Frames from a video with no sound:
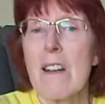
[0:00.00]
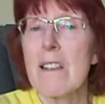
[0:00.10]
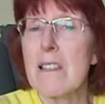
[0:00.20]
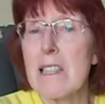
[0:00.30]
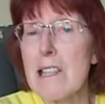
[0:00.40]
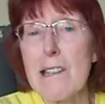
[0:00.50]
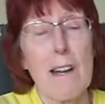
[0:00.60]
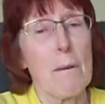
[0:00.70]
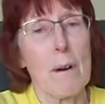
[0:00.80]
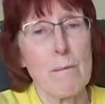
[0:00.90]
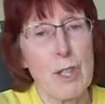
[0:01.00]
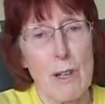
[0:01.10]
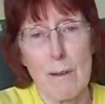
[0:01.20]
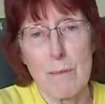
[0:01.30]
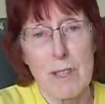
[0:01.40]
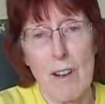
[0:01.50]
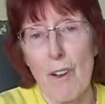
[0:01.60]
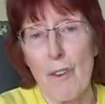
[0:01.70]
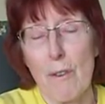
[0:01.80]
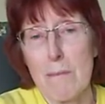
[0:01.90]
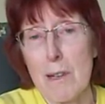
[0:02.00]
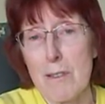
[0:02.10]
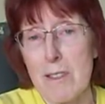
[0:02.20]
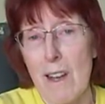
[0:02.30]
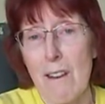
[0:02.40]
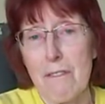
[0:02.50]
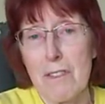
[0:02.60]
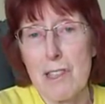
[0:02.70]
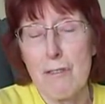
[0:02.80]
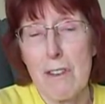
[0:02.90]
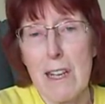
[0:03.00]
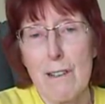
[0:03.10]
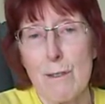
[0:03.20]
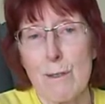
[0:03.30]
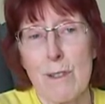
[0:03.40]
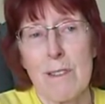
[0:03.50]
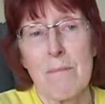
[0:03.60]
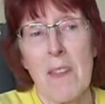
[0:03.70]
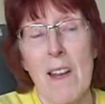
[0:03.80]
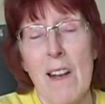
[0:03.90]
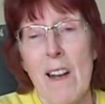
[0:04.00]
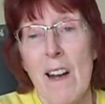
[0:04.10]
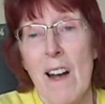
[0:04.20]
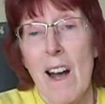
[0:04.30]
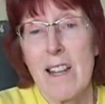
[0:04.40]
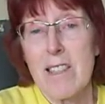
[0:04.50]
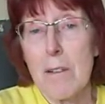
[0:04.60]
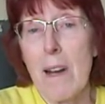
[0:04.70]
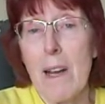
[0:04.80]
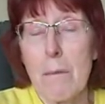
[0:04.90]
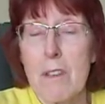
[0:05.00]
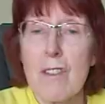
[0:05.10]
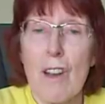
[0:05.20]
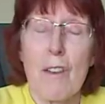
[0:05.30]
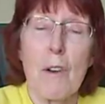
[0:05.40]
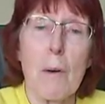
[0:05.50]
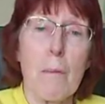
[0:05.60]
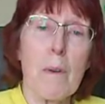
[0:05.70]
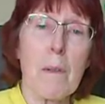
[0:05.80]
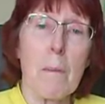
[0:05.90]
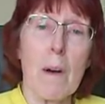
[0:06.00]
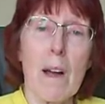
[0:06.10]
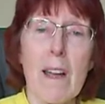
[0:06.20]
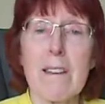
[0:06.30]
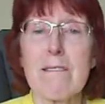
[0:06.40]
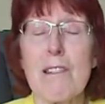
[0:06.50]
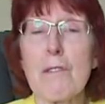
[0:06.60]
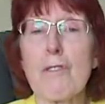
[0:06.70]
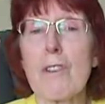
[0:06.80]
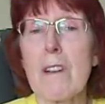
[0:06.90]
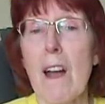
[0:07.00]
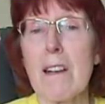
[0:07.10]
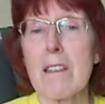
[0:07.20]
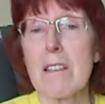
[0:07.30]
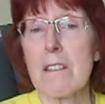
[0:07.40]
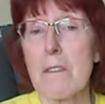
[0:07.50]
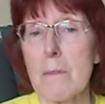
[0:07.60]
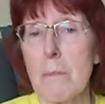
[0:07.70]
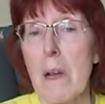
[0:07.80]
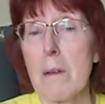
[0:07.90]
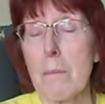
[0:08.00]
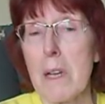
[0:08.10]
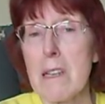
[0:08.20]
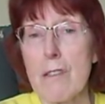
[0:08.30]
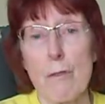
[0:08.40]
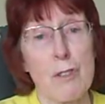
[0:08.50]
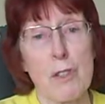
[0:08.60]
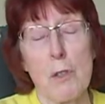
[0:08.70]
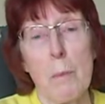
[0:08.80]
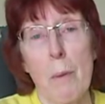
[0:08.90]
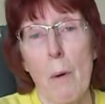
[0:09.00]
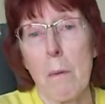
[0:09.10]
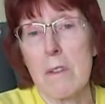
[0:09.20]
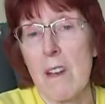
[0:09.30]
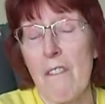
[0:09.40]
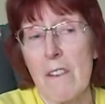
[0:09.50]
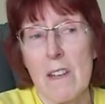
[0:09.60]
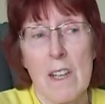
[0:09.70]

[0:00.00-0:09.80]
little co-op shops on almost every street corner. And so I would turn up with my 100 cases of baked beans or soup or whatever,